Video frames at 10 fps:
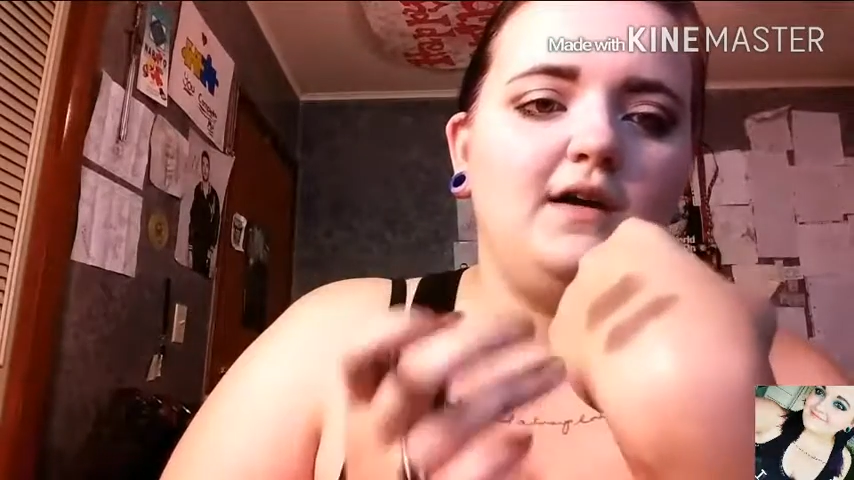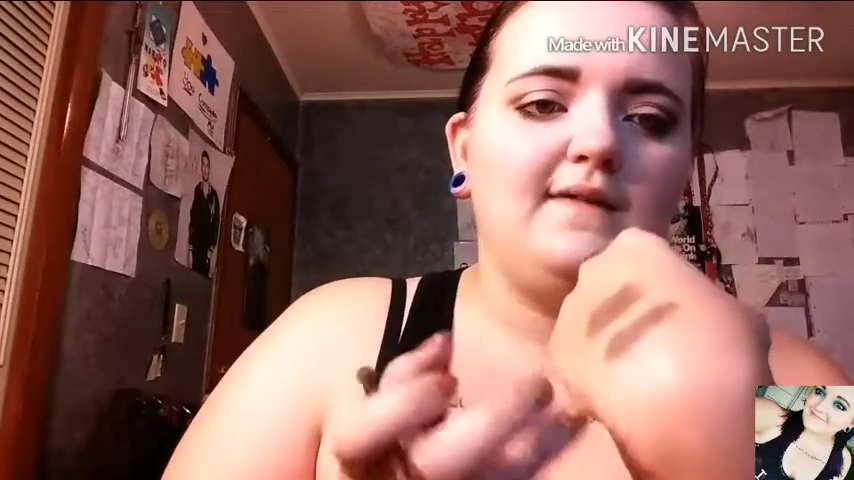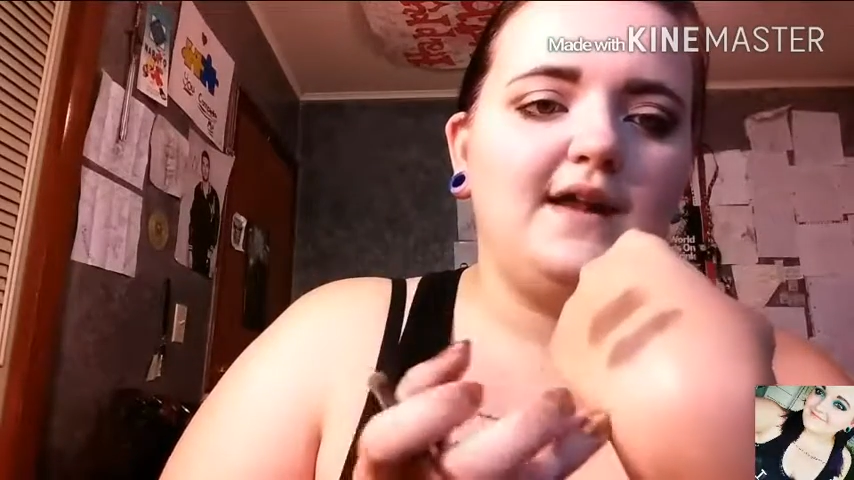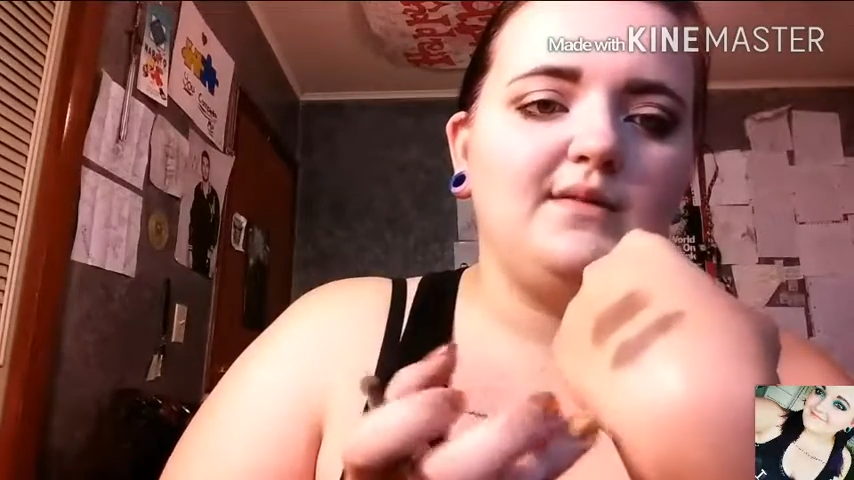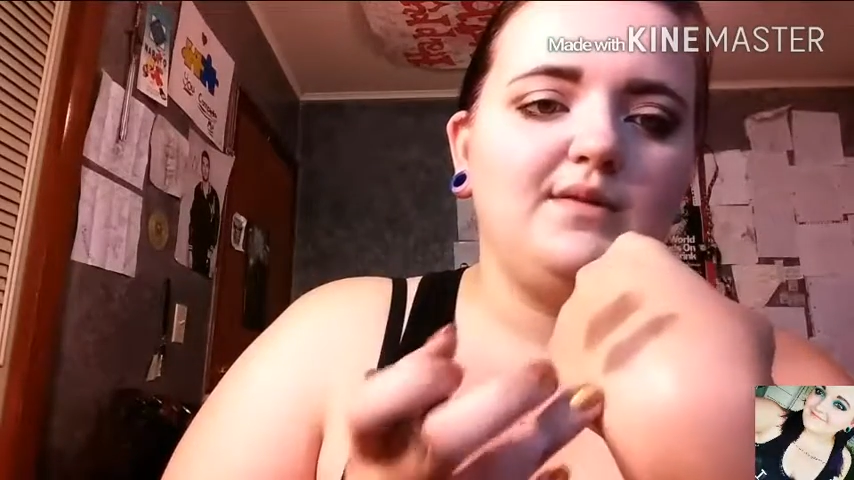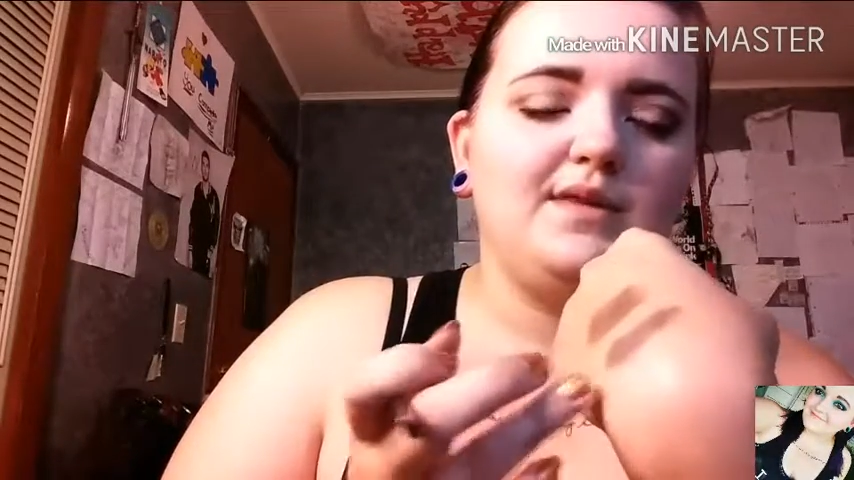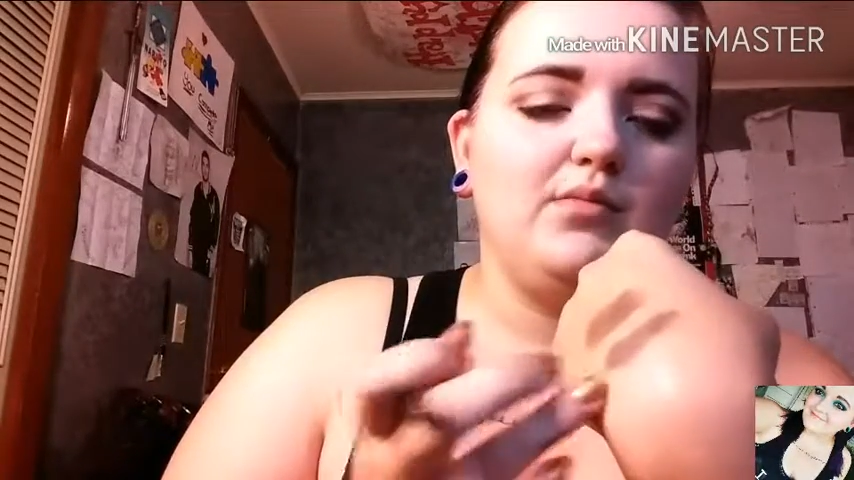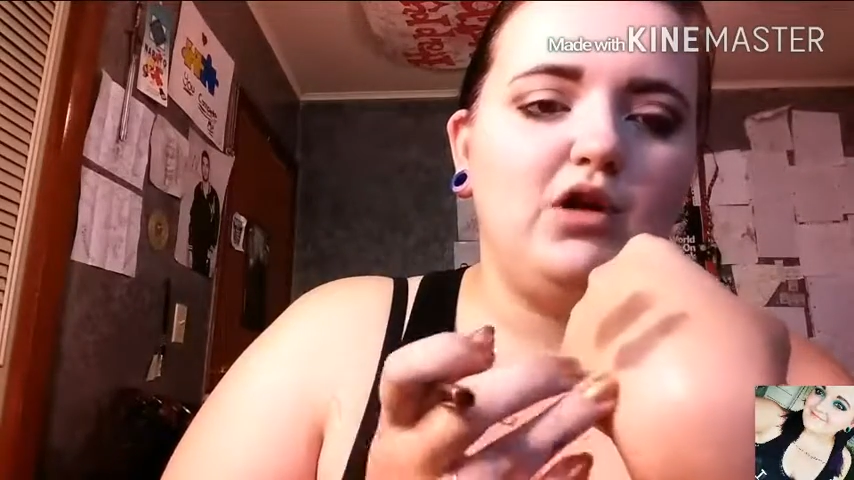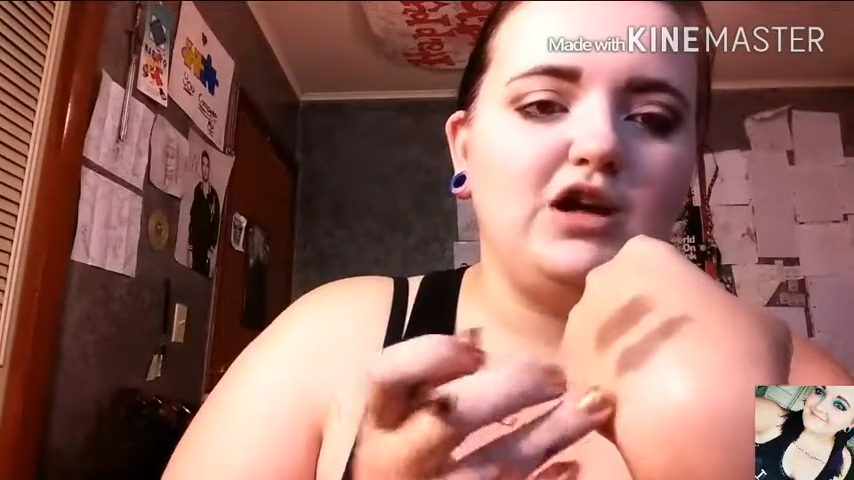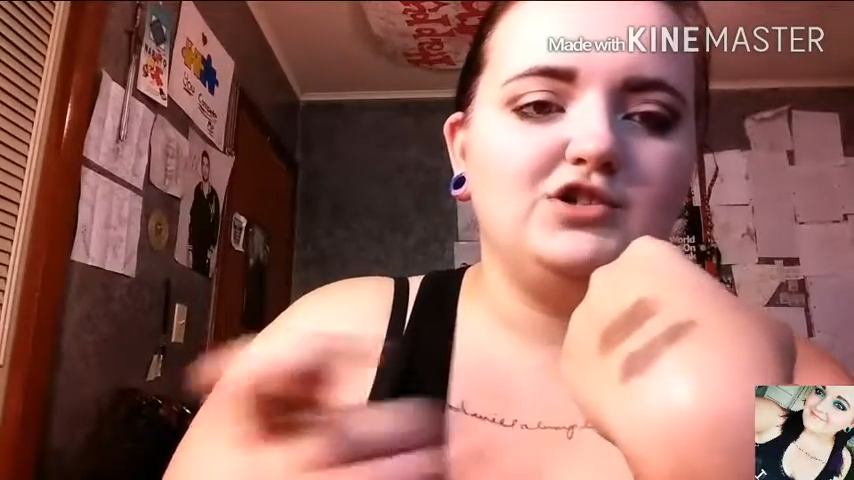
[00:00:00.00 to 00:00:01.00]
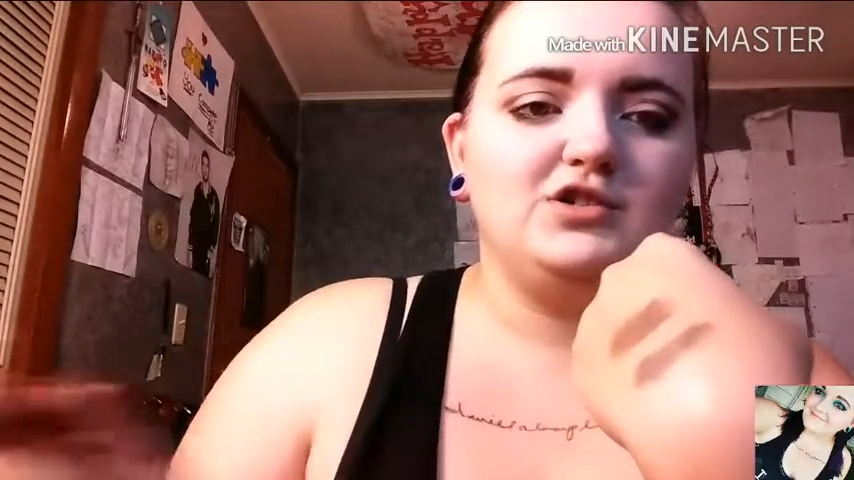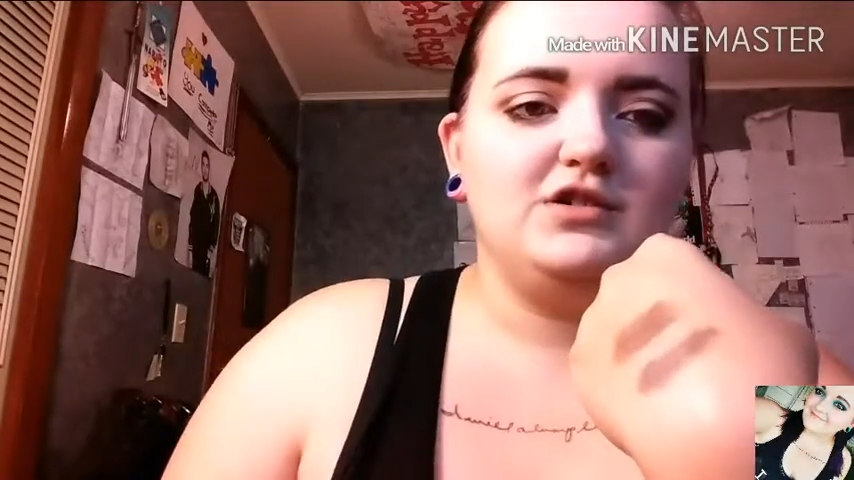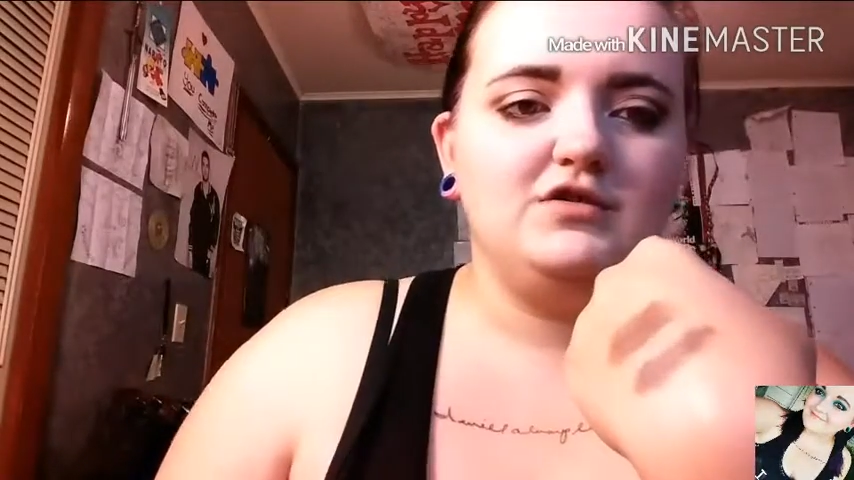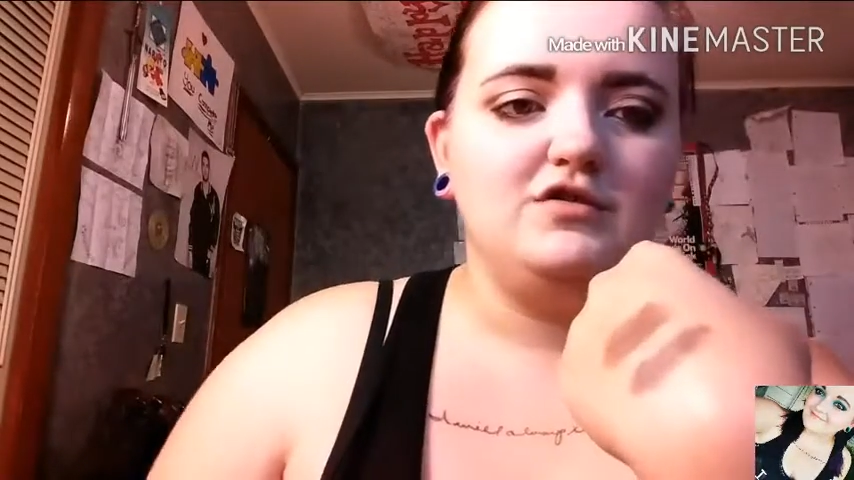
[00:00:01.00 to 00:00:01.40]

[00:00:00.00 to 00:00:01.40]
and that's with the brush.